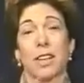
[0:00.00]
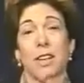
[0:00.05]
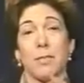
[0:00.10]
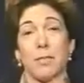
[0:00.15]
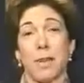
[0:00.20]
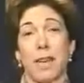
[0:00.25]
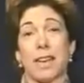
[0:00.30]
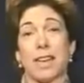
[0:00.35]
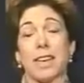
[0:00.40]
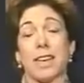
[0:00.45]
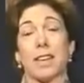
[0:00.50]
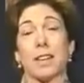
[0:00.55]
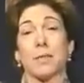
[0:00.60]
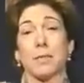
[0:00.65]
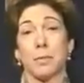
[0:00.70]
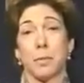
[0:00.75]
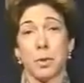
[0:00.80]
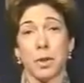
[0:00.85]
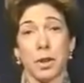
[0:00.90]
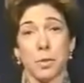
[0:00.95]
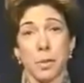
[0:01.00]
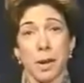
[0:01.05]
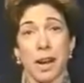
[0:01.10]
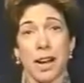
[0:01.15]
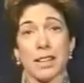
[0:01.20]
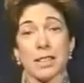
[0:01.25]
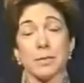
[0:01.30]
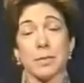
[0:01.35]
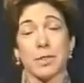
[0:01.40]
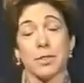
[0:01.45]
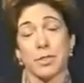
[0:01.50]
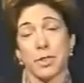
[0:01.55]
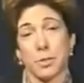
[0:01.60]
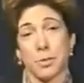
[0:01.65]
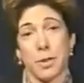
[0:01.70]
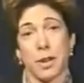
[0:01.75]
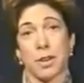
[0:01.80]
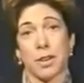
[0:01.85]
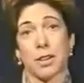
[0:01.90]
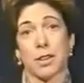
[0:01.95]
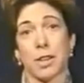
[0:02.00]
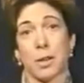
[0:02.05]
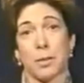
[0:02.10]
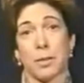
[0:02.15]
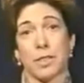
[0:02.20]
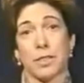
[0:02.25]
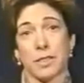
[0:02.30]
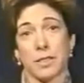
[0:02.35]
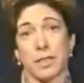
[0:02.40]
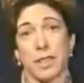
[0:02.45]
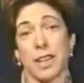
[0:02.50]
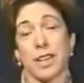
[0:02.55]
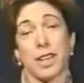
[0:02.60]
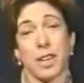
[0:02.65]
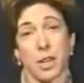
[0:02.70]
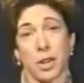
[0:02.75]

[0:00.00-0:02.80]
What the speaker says: and making it more possible for American companies to stay.